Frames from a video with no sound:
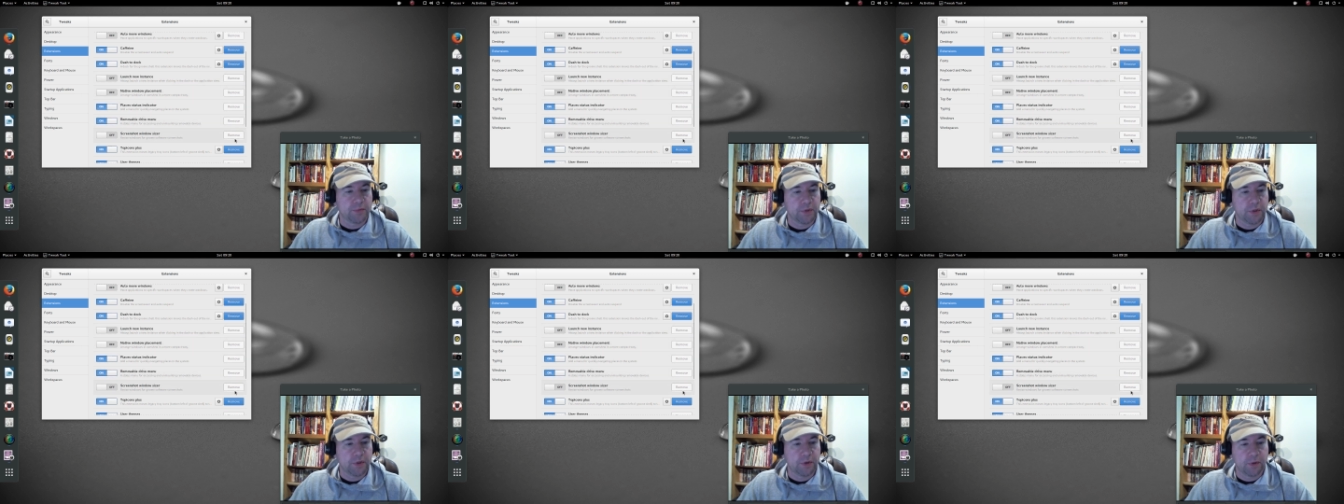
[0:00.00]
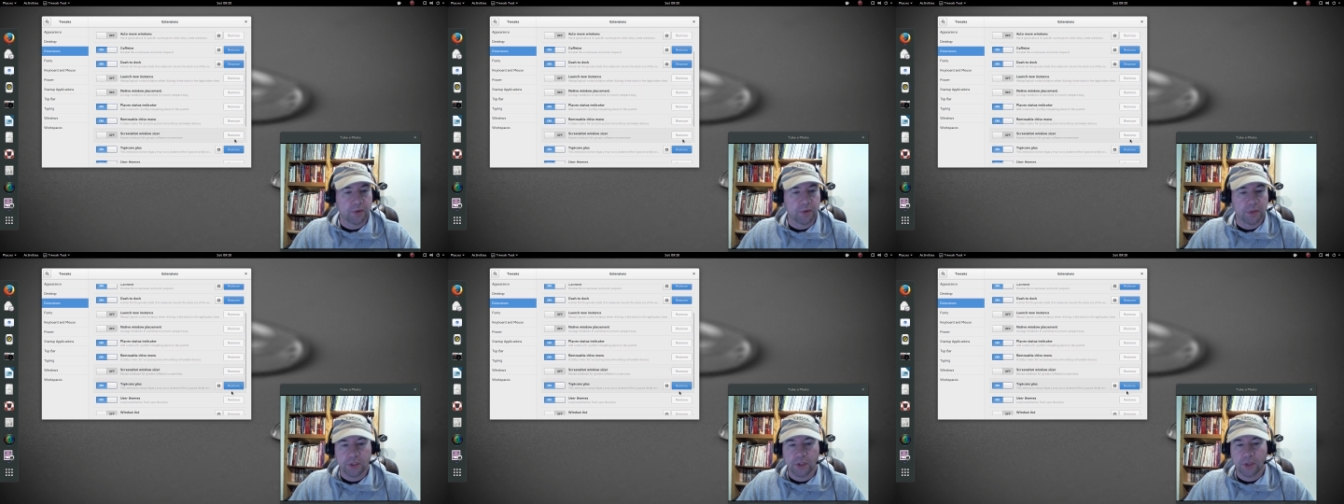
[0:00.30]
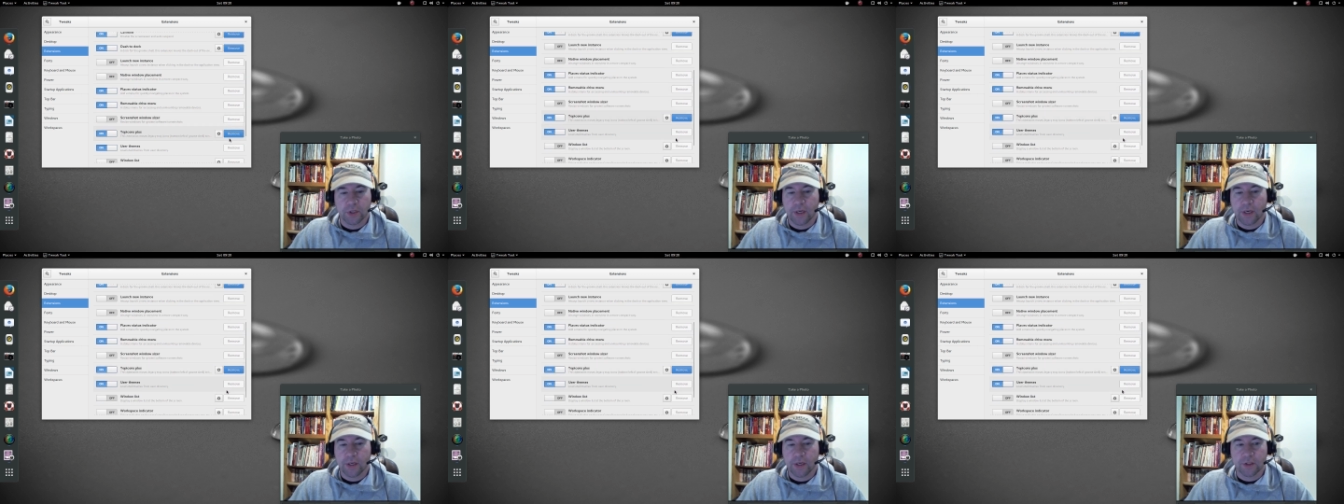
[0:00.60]
so
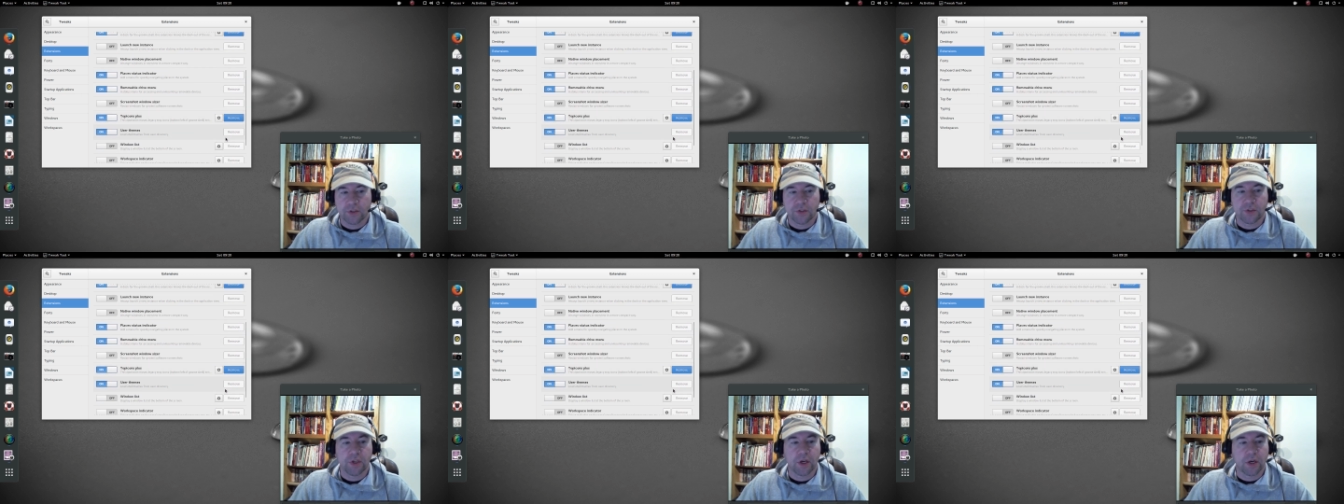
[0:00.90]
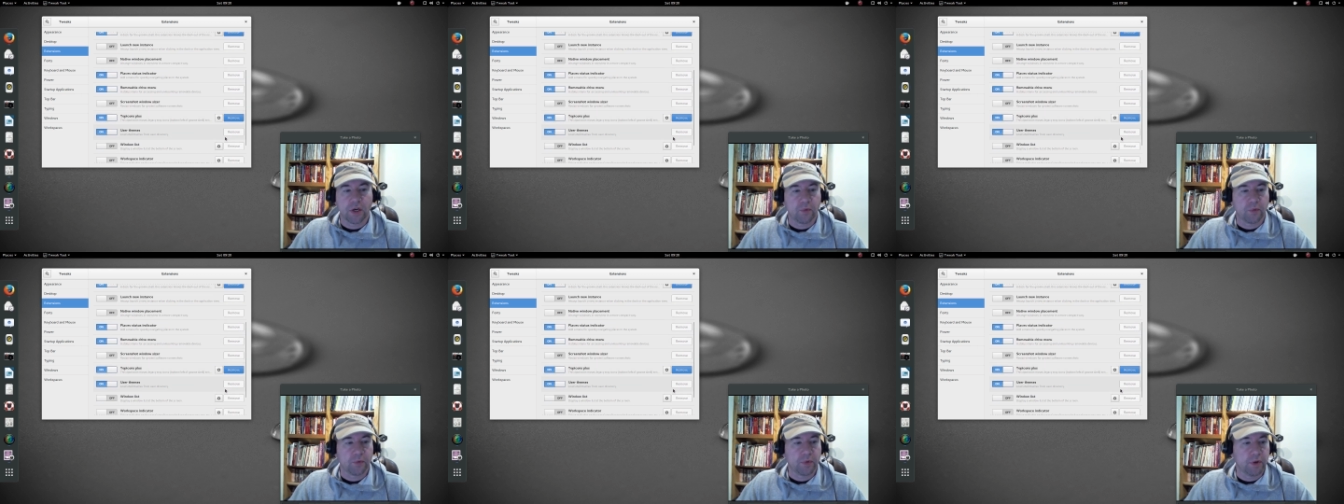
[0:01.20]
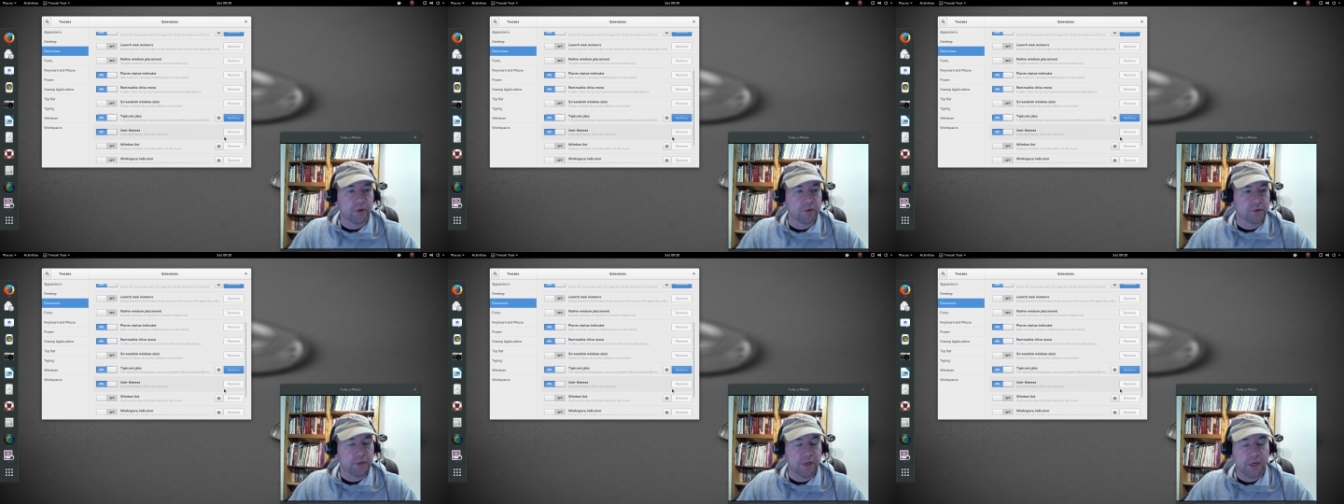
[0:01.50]
you're kind of stuck with
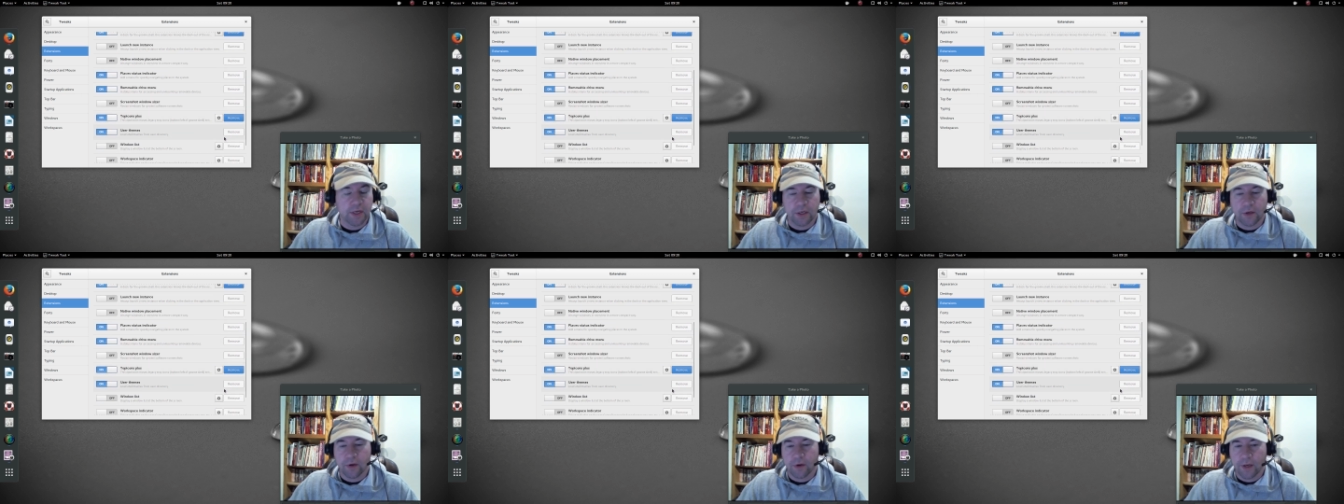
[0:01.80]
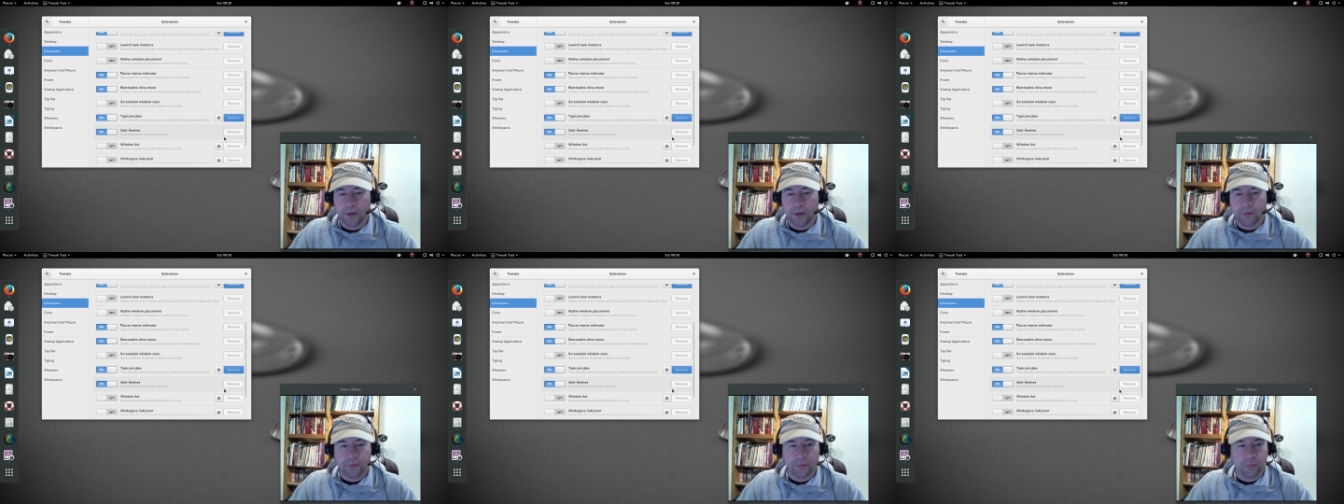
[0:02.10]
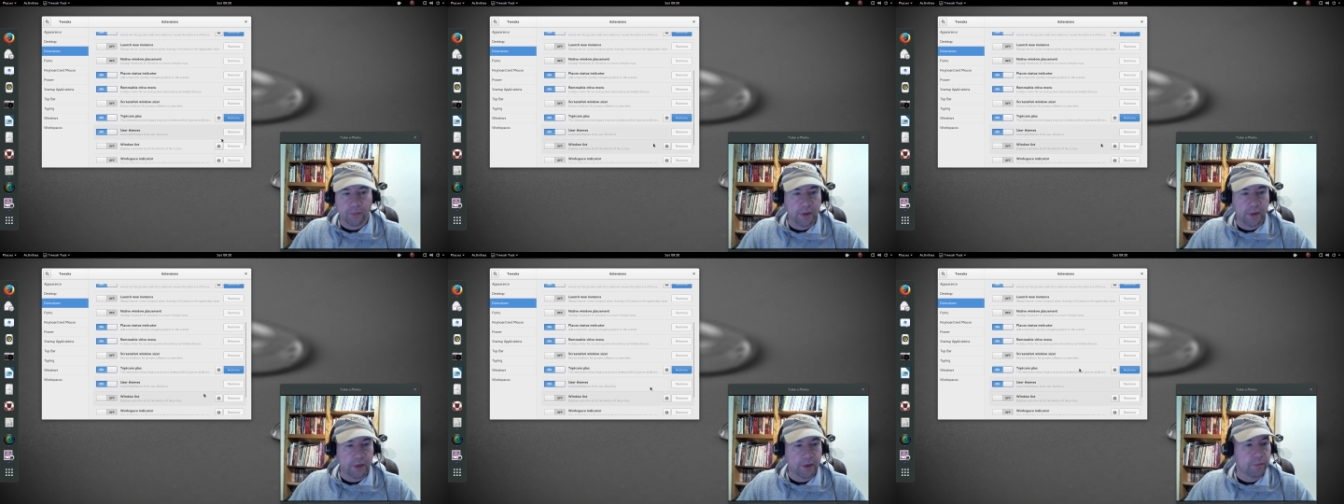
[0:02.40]
those. Now you don't have to
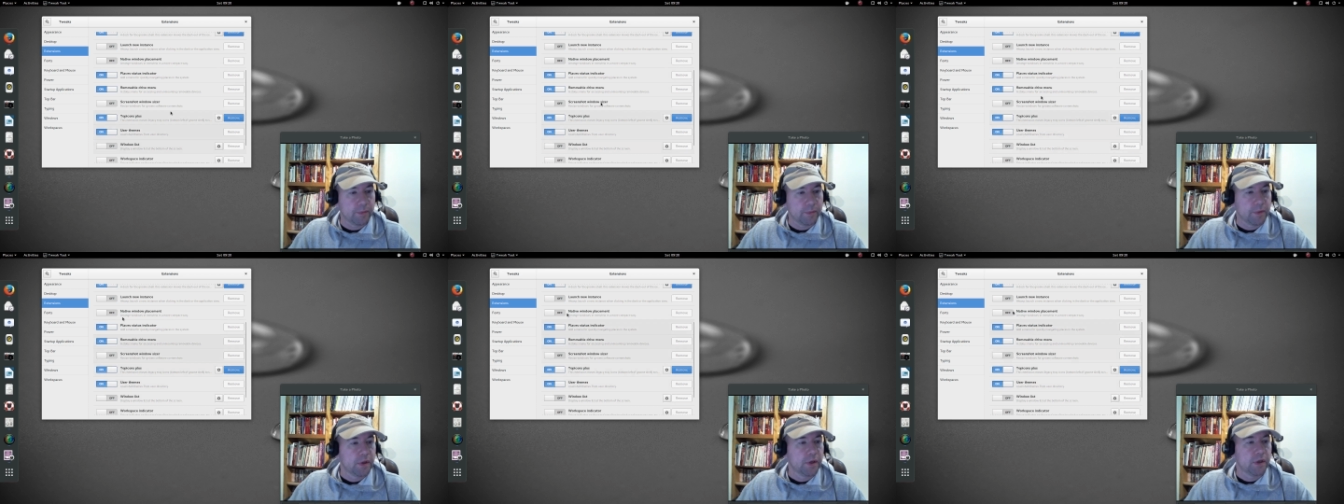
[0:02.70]
run them.